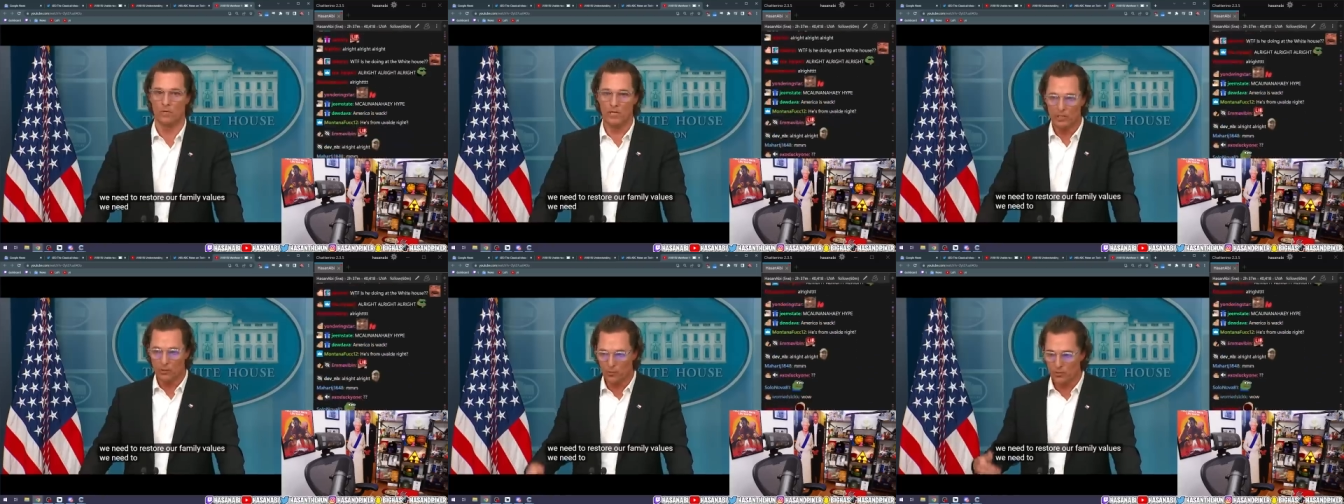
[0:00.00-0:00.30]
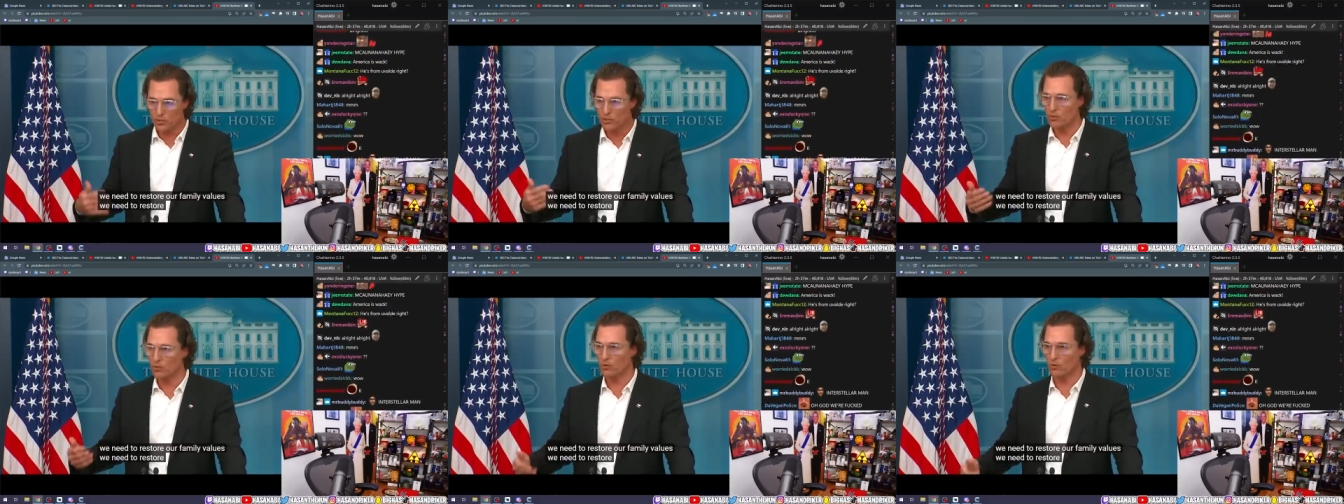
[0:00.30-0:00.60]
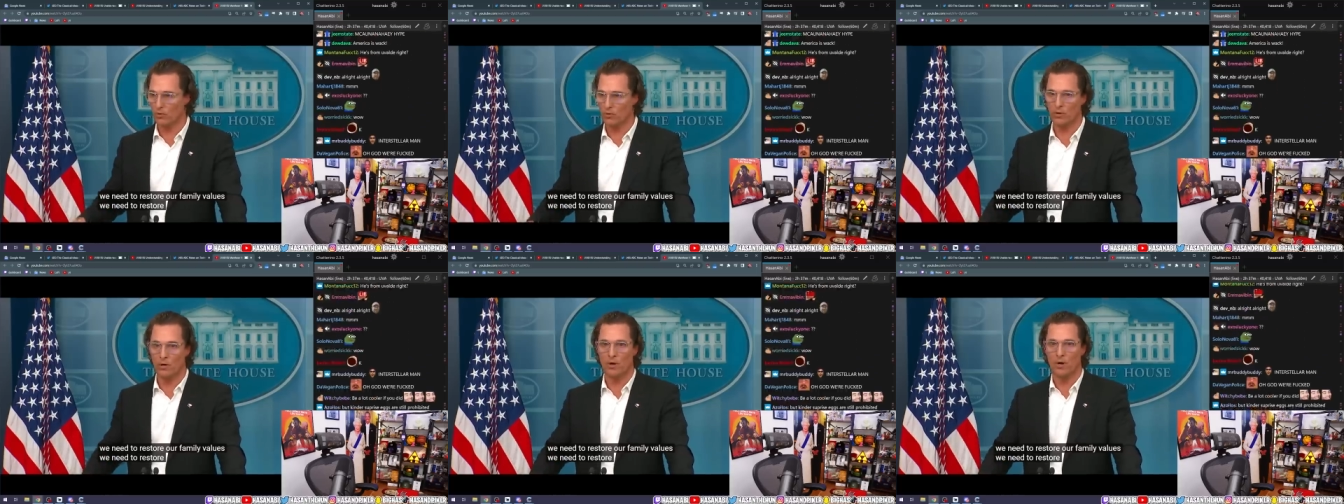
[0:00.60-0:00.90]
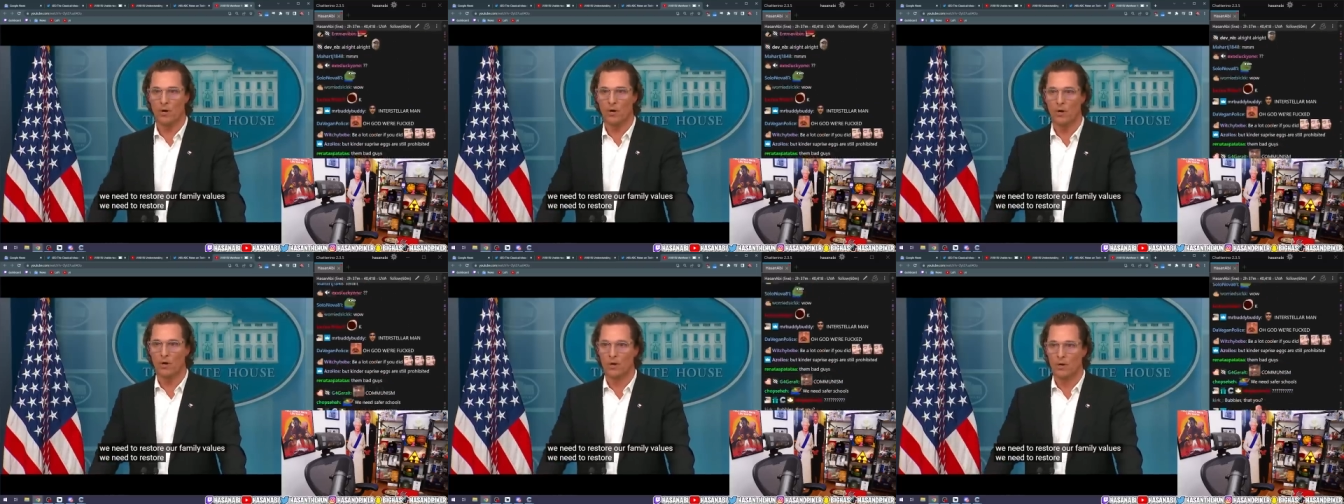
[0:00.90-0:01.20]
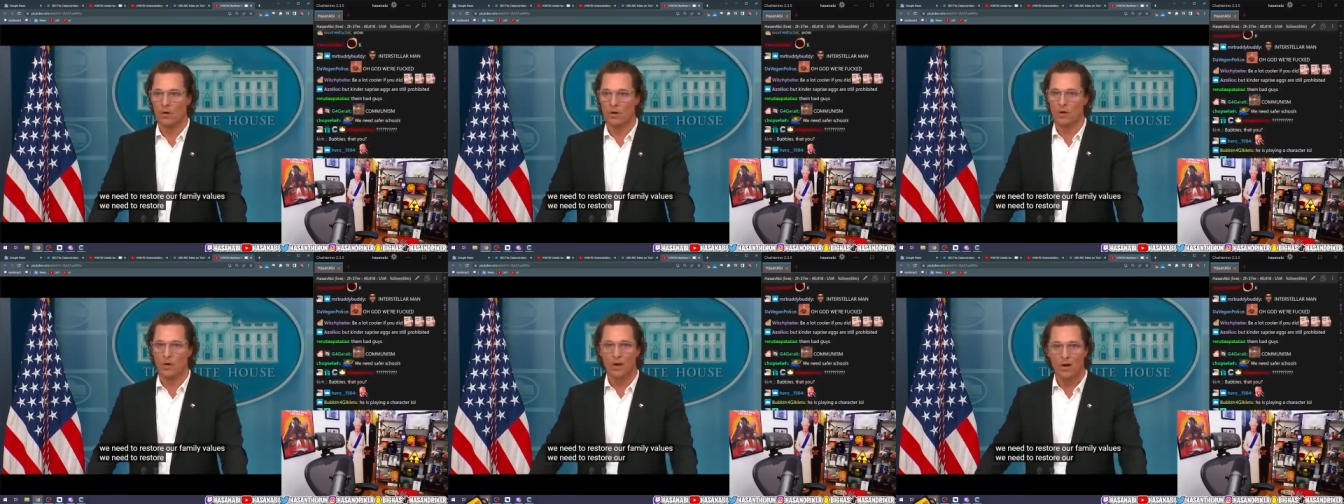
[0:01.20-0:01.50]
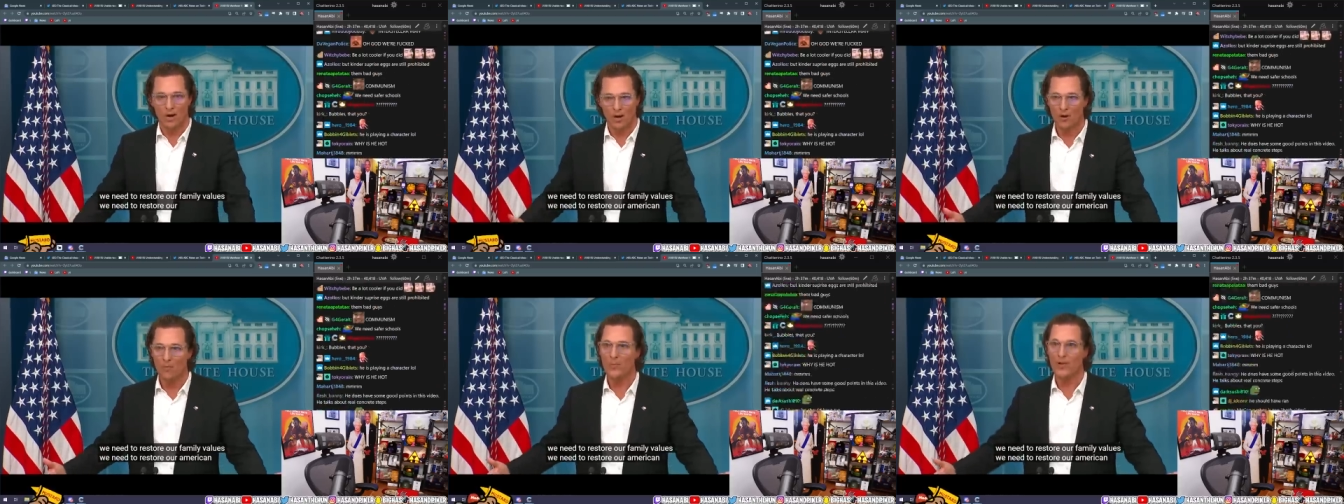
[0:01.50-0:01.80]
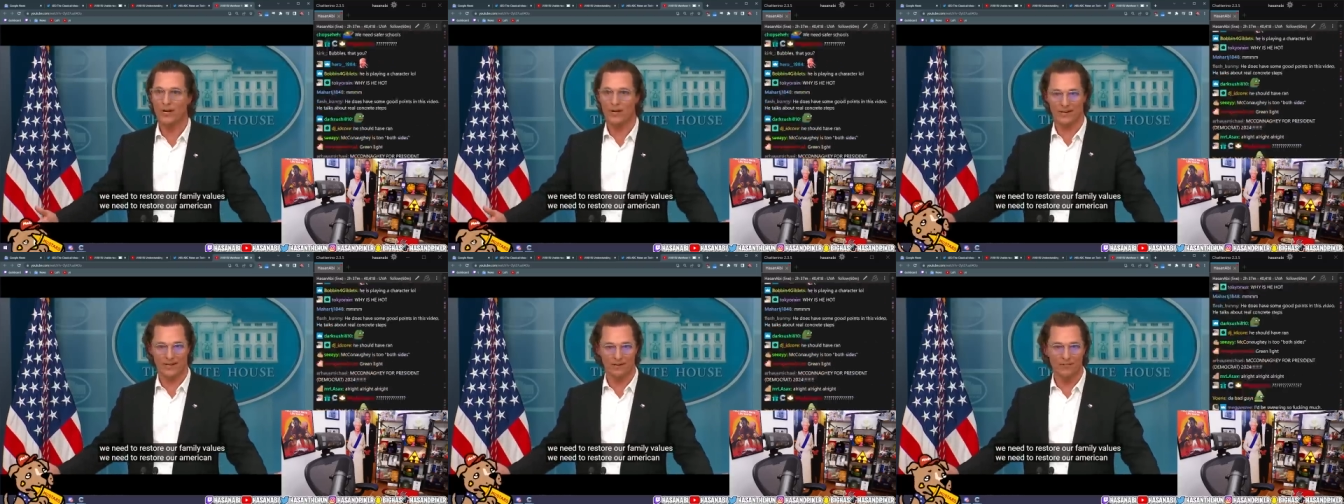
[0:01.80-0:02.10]
We need to restore our
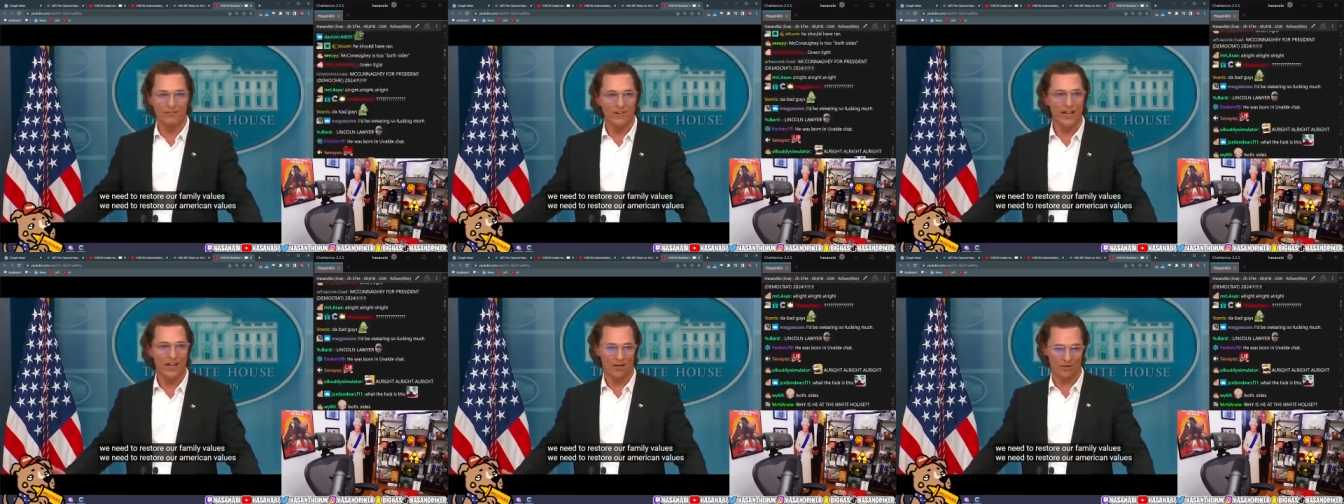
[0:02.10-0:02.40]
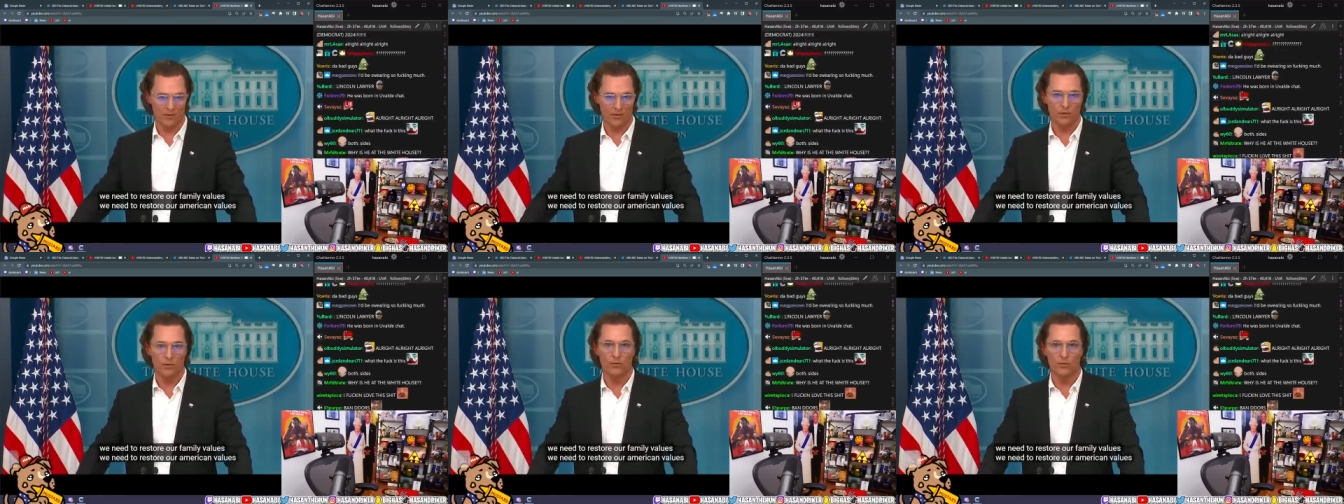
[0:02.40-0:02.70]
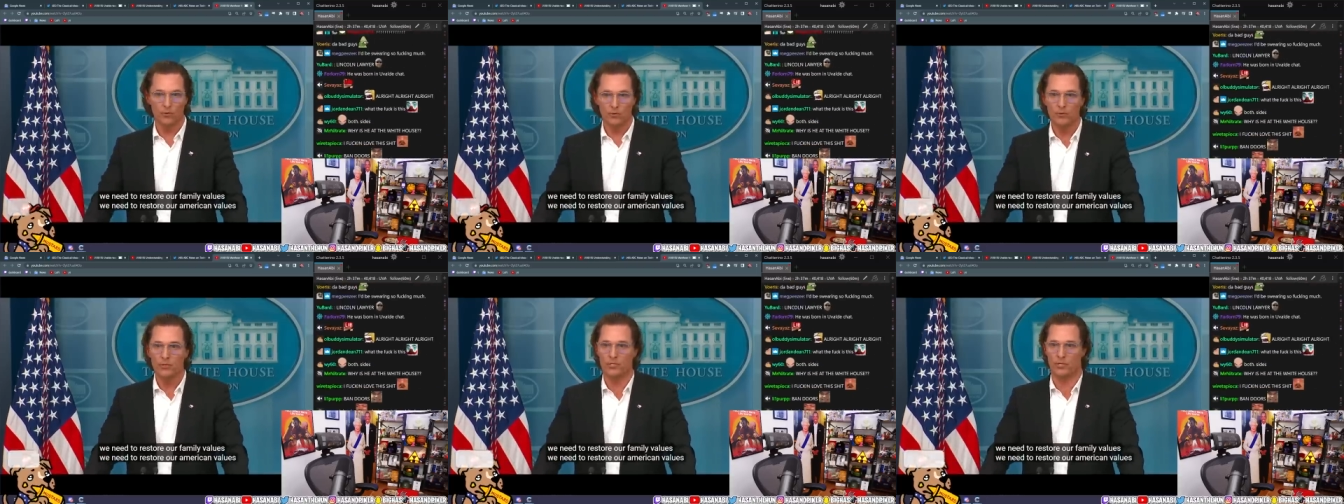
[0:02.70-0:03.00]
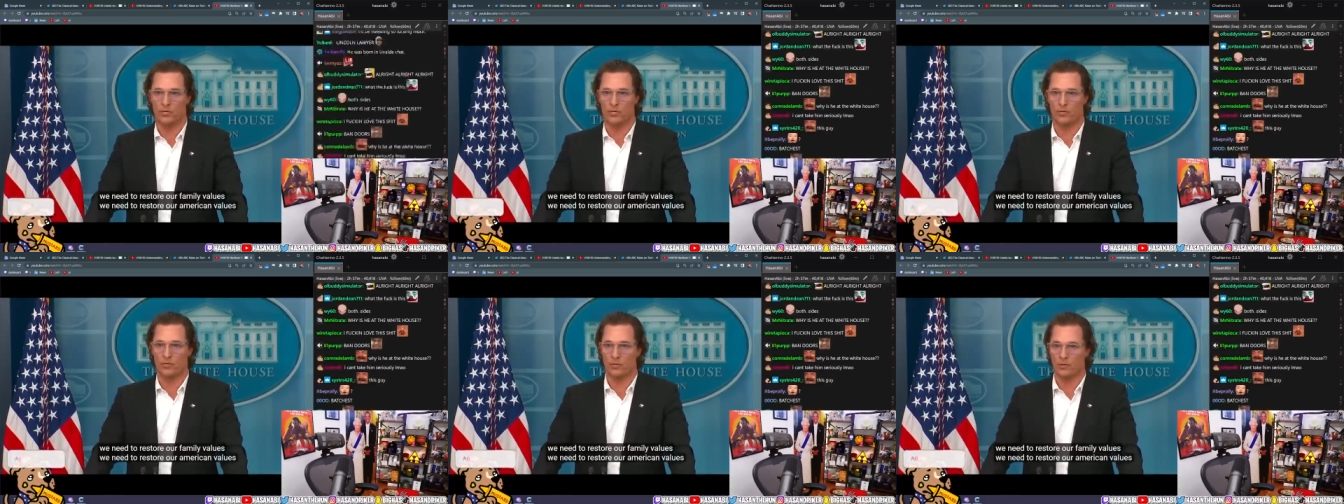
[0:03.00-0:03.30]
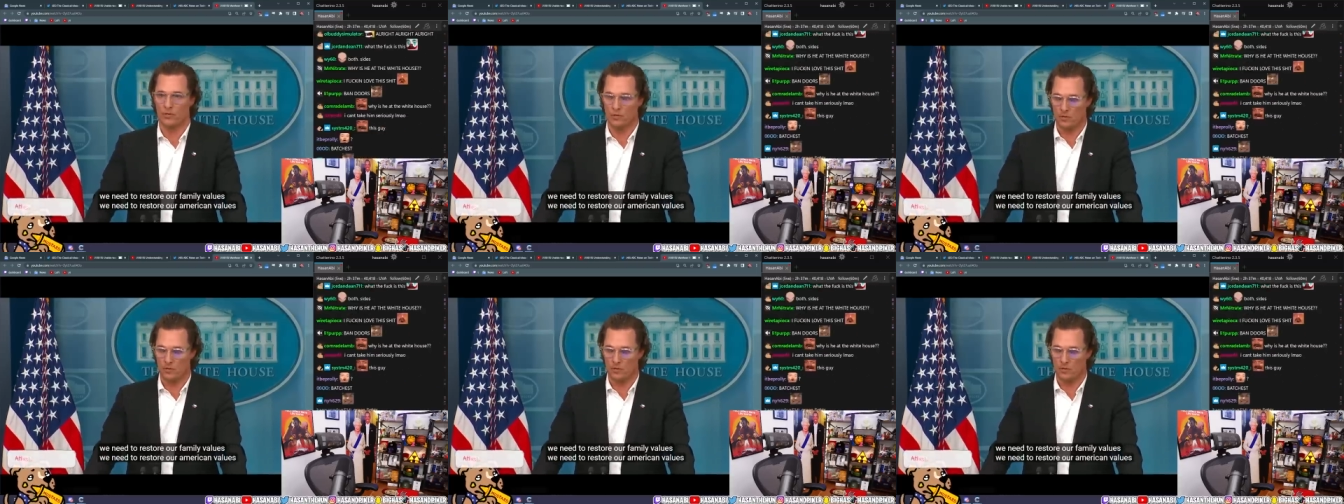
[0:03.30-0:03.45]
American values.